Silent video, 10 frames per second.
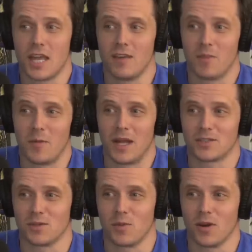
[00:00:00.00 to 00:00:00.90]
day of my
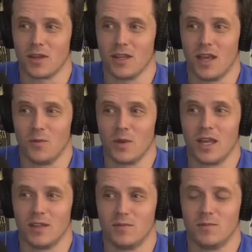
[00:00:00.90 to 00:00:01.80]
bachelor party, and we
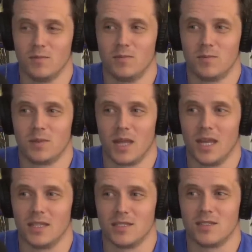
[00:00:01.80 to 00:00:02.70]
had
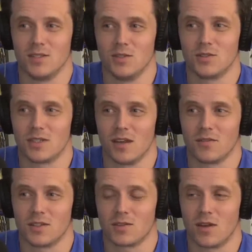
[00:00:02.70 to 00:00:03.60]
planned to do
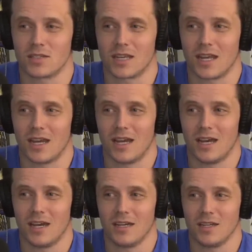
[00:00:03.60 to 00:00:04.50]
stuff. And so I was like,
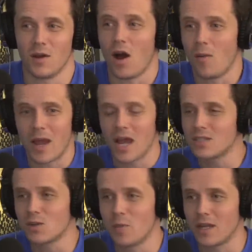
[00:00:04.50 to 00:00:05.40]
all my high
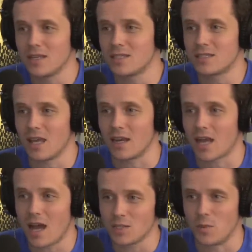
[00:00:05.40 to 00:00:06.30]
school buddies and
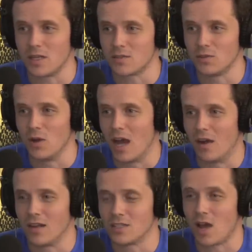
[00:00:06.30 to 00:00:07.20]
college buddies flew
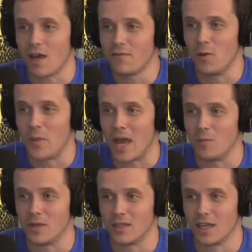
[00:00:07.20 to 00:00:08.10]
out, and so I felt
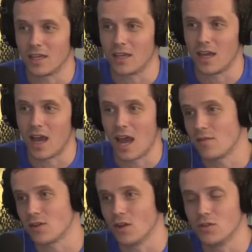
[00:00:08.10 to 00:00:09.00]
bad being like, I
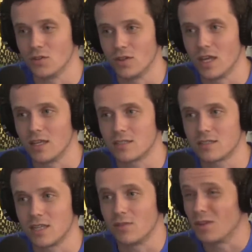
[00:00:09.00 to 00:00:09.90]
have to go do
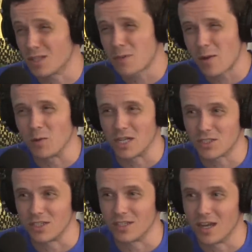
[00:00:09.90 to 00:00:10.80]
this, even though that's probably what I
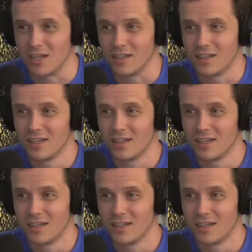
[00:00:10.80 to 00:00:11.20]
should have done.